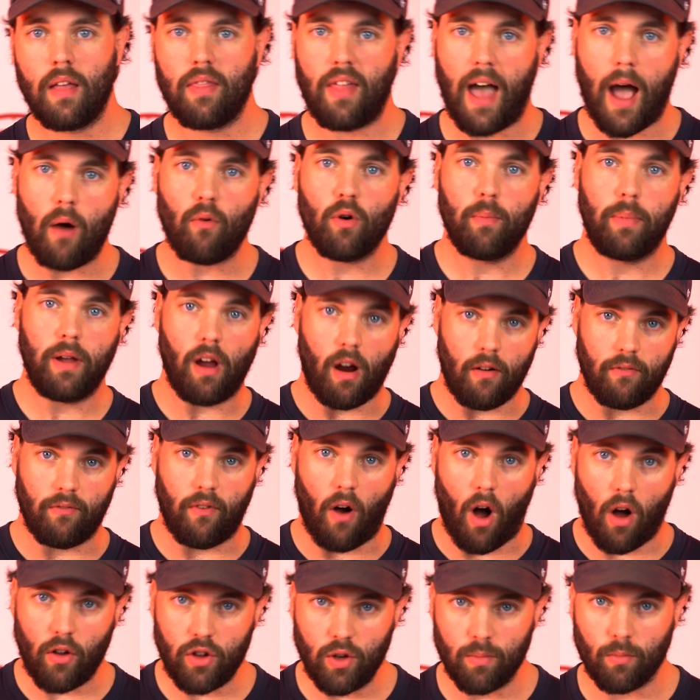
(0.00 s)
That would be our
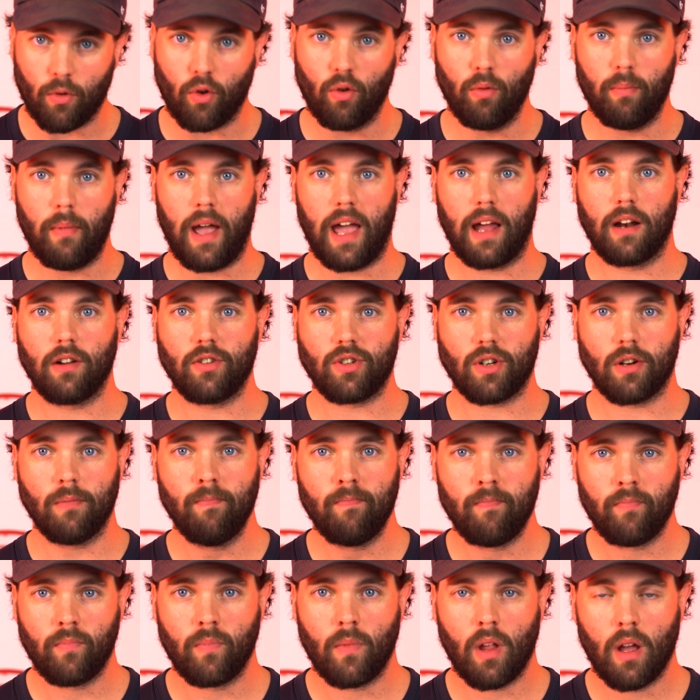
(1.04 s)
volume group manager.
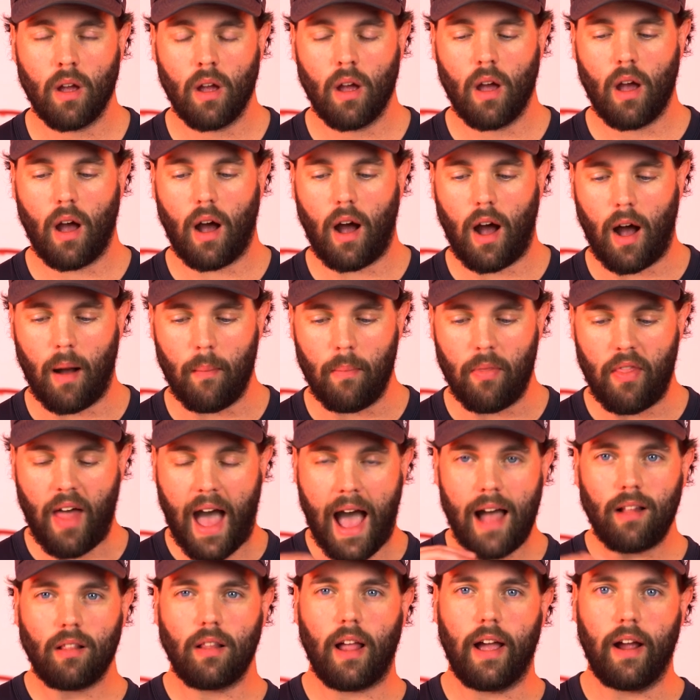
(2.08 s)
Um,
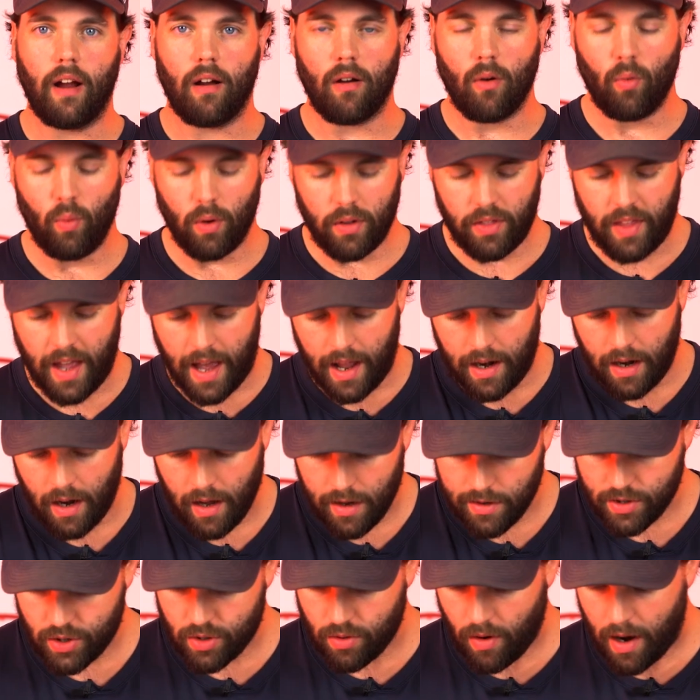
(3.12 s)
that layer would then
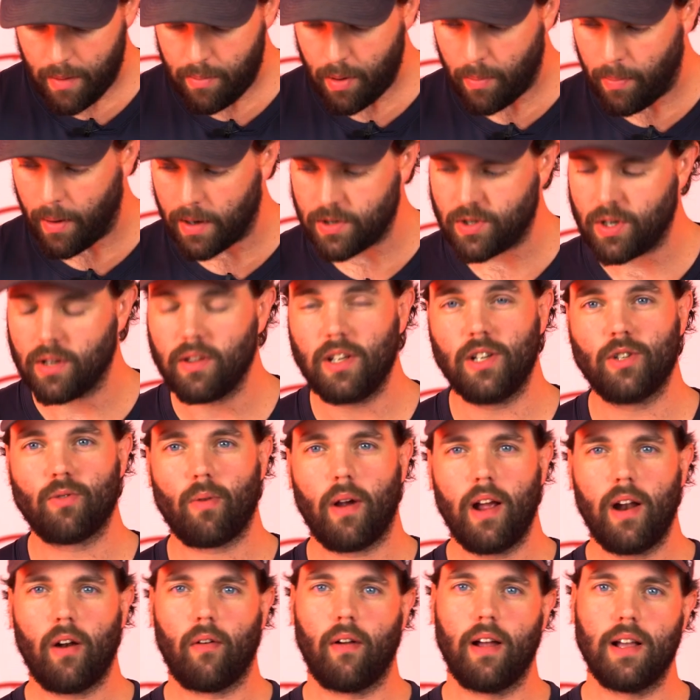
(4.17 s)
stripe a bunch of these
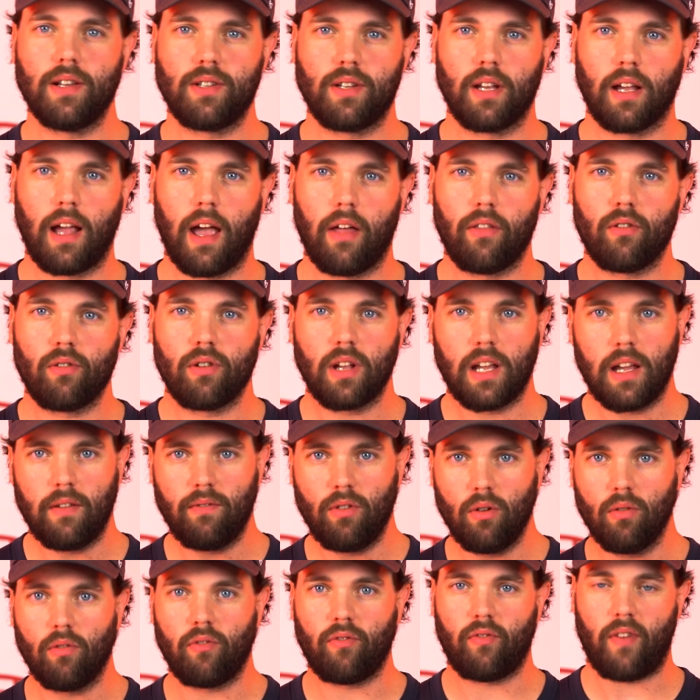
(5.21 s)
RAID arrays together to give
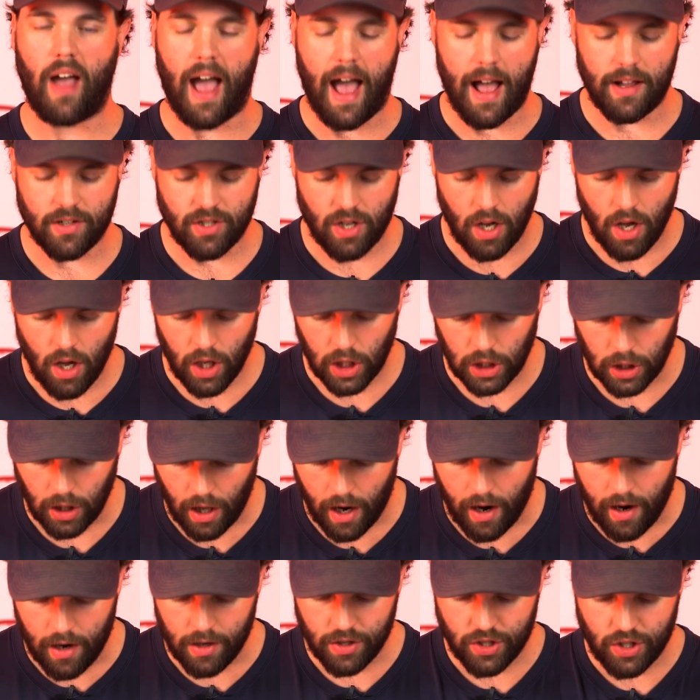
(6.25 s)
you fast,
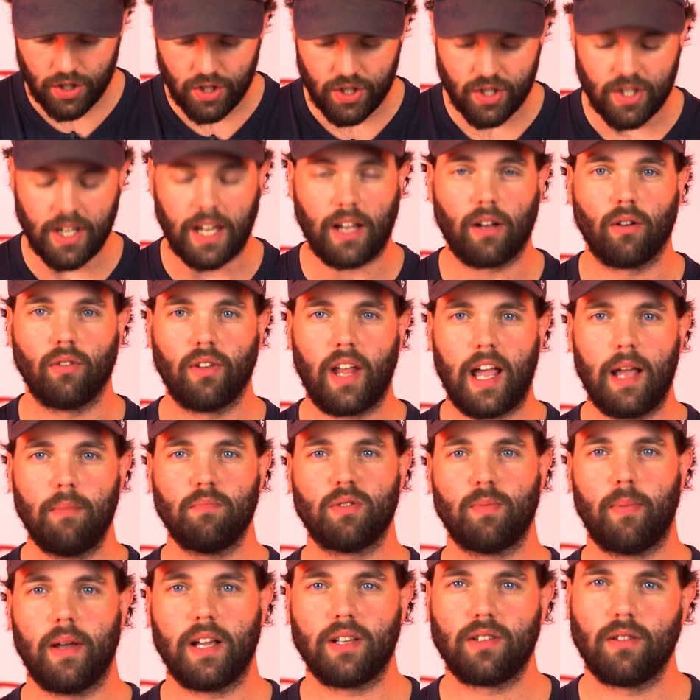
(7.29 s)
large, single
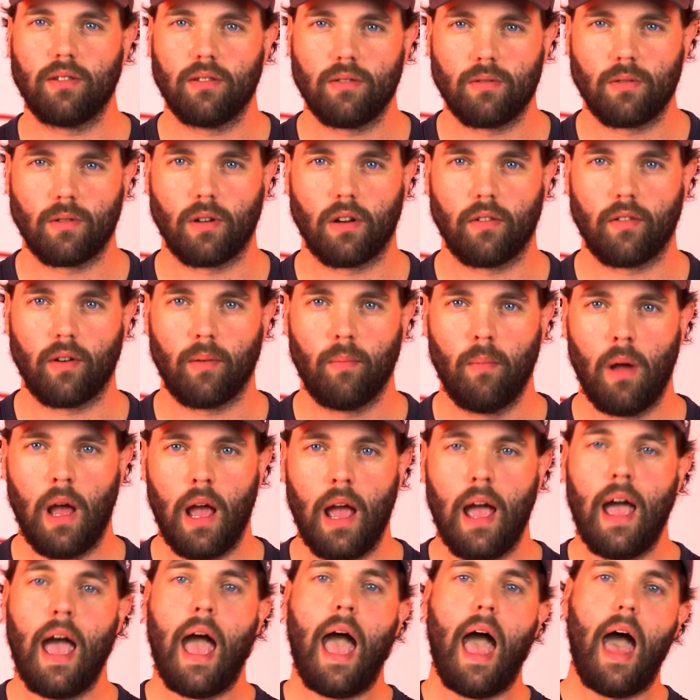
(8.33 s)
namespace in the server.
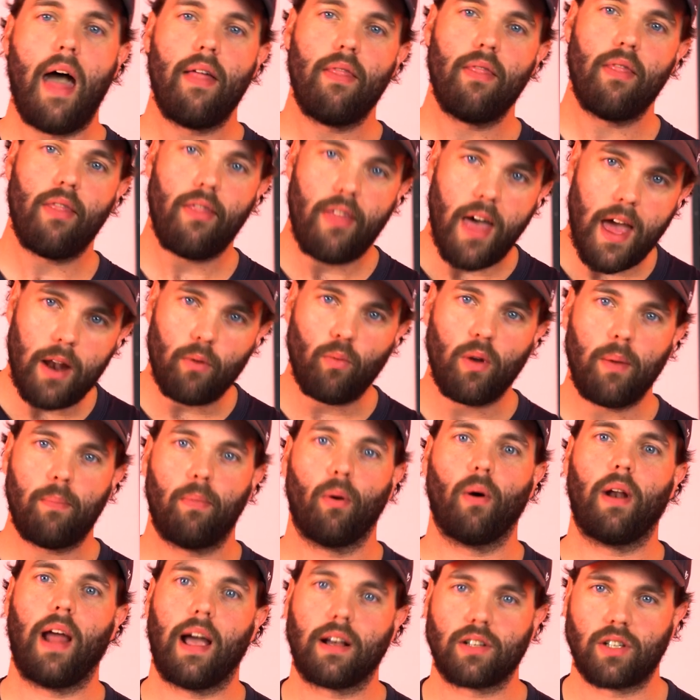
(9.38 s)
And then we
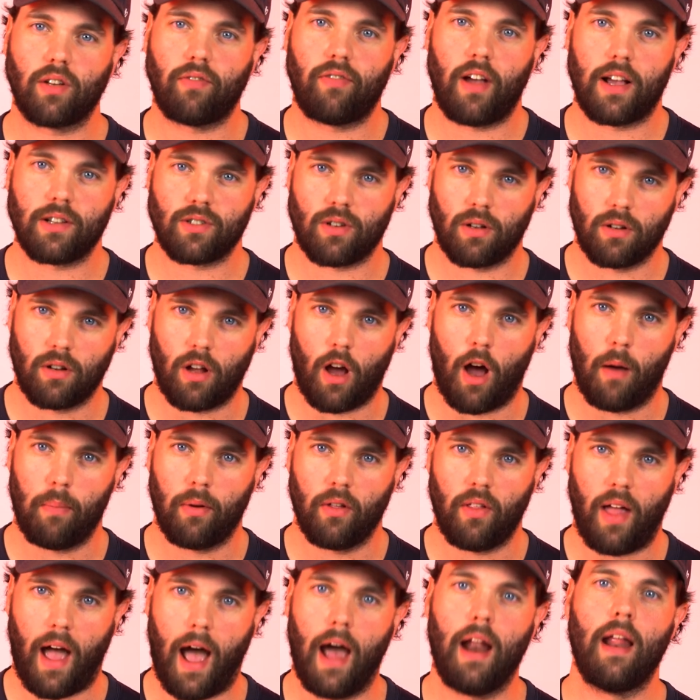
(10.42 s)
put XFS on top
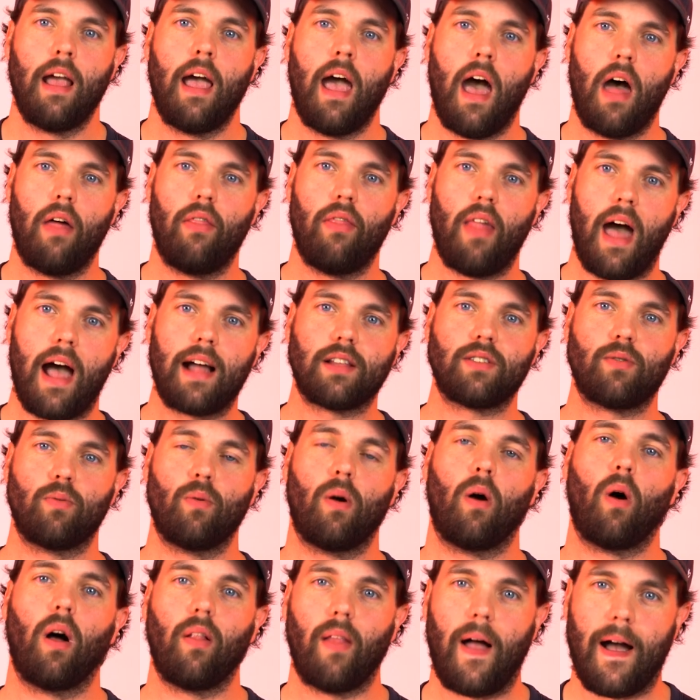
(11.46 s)
of that, and that
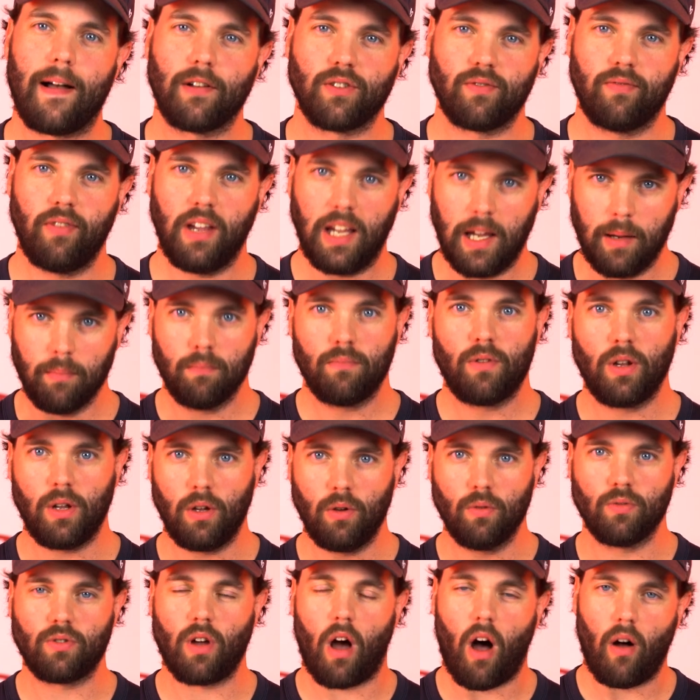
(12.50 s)
allows Veeam to
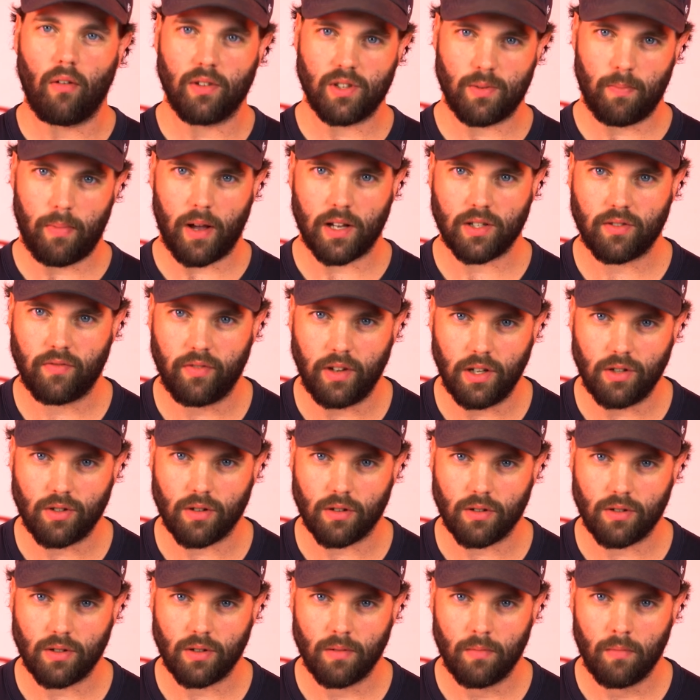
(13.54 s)
use all its best
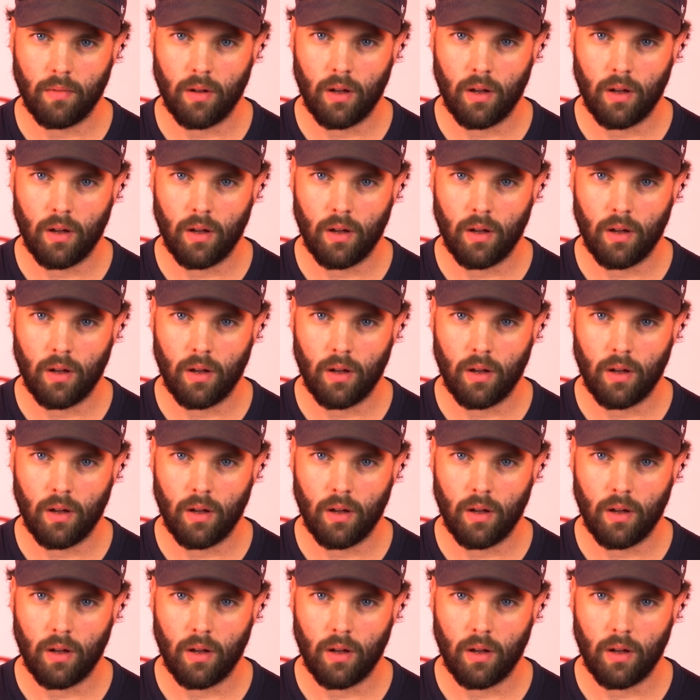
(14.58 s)
features.